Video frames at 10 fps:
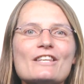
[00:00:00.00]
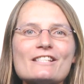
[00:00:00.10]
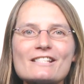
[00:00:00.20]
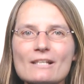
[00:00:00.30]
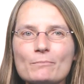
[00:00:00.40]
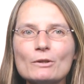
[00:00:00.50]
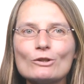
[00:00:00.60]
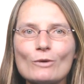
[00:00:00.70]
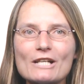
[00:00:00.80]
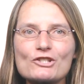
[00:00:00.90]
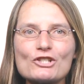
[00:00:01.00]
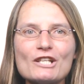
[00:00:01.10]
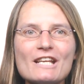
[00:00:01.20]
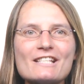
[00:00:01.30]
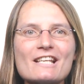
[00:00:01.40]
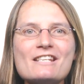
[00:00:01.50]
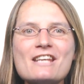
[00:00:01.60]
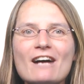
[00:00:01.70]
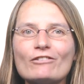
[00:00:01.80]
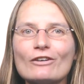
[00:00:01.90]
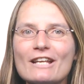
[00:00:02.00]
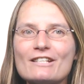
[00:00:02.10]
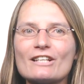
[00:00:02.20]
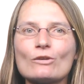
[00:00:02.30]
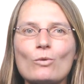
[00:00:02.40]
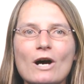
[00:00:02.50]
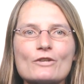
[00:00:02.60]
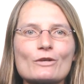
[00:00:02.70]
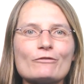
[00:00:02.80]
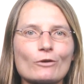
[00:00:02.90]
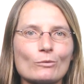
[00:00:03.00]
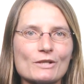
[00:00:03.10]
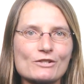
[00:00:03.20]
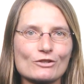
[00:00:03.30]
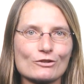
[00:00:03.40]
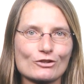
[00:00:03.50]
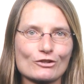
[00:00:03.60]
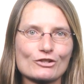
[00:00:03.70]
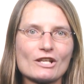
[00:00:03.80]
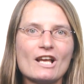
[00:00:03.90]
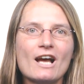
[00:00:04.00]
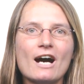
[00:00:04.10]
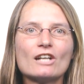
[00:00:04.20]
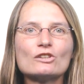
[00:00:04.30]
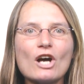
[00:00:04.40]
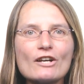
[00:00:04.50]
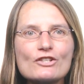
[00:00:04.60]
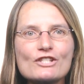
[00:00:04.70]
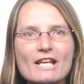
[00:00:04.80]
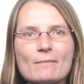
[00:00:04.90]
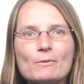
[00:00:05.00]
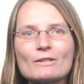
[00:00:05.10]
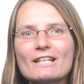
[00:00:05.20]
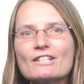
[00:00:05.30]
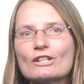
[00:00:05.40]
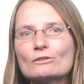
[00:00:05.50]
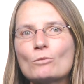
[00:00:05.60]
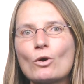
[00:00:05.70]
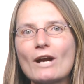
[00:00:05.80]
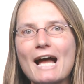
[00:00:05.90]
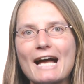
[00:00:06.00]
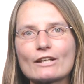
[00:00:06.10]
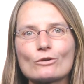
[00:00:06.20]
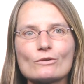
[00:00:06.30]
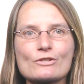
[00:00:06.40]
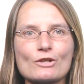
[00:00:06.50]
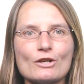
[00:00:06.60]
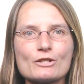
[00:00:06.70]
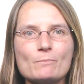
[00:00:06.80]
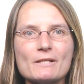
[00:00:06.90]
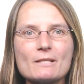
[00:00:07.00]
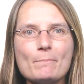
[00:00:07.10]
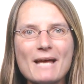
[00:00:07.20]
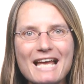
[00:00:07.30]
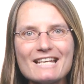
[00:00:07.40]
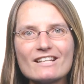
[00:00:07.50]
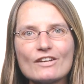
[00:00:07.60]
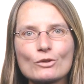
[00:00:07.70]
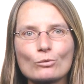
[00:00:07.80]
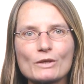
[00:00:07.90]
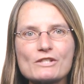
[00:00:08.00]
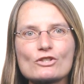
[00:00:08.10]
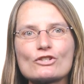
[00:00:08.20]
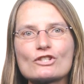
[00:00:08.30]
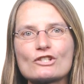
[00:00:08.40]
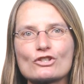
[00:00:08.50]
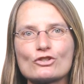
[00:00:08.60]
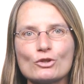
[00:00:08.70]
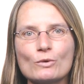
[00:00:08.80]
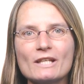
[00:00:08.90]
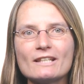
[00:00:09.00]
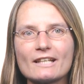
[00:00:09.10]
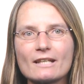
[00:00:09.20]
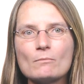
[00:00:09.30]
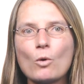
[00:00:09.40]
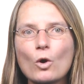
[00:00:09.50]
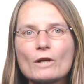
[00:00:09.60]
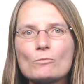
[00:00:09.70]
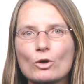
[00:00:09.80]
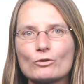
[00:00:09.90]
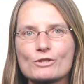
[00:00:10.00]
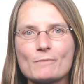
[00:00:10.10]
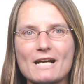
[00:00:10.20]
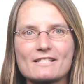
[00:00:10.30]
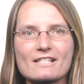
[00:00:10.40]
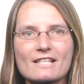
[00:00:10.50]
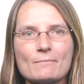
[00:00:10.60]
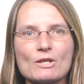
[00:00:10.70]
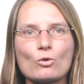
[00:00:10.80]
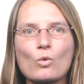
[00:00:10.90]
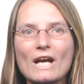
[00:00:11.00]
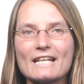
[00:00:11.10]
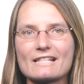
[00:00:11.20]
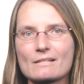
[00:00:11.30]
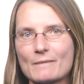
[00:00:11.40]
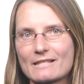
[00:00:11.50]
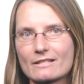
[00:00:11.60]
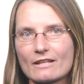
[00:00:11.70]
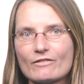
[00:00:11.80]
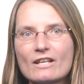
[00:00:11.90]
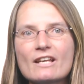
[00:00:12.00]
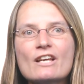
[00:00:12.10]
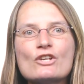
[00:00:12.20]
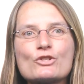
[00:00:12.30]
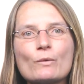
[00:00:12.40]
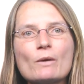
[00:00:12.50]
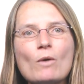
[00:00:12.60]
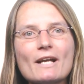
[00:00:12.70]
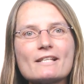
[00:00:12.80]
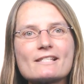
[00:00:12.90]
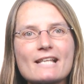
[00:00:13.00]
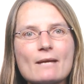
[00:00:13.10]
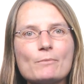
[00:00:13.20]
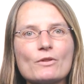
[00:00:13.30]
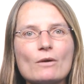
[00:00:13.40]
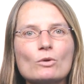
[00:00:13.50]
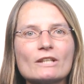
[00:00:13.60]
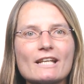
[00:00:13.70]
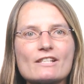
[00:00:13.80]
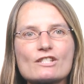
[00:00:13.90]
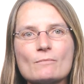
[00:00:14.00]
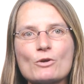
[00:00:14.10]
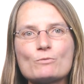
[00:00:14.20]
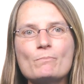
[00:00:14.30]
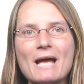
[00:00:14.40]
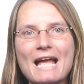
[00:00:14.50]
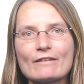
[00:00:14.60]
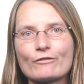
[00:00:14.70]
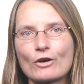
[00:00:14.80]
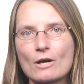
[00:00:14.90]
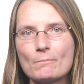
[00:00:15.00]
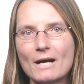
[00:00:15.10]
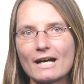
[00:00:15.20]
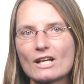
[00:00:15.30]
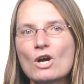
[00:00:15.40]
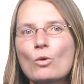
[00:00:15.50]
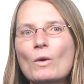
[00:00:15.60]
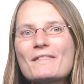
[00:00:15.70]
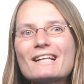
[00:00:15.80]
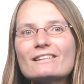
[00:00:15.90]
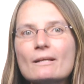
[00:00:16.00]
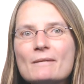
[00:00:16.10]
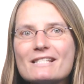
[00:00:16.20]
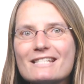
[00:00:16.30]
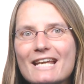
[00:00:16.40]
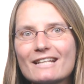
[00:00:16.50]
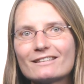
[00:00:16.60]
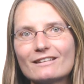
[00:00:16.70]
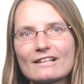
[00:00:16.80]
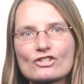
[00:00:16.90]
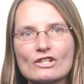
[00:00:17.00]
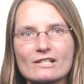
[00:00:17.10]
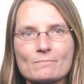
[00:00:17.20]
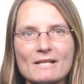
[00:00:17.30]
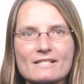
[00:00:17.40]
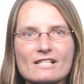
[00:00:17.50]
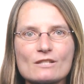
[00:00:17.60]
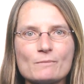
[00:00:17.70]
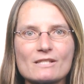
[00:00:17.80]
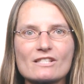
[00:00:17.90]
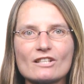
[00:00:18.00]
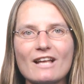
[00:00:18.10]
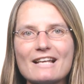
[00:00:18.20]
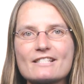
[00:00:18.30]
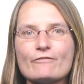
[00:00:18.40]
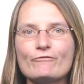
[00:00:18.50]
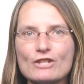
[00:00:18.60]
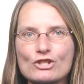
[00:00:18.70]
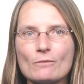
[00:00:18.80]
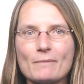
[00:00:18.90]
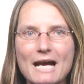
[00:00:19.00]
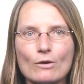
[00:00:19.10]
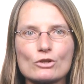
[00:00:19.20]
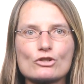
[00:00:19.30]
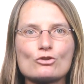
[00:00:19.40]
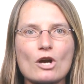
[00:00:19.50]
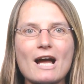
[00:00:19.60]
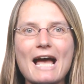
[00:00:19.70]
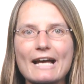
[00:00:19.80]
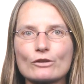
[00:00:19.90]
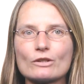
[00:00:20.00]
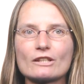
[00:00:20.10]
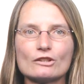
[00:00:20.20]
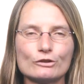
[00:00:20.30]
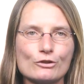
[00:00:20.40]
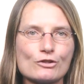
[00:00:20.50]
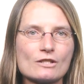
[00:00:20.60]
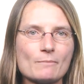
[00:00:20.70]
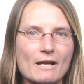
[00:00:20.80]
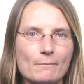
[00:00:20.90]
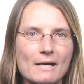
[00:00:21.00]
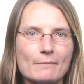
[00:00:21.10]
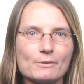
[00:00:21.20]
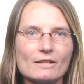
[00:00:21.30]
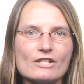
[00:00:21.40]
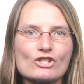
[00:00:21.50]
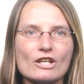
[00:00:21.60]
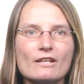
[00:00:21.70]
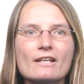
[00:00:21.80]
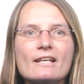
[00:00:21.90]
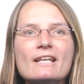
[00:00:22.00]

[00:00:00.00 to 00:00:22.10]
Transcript: This simple question is a never-ending quandary for researchers. A large sample can yield more accurate results, but depending on the research that you're doing, getting more and more responses can be quite expensive. So we want a sample that will get us the most bang for our buck, one that limits data collection expenses but still has sufficient power to draw accurate conclusions about a population.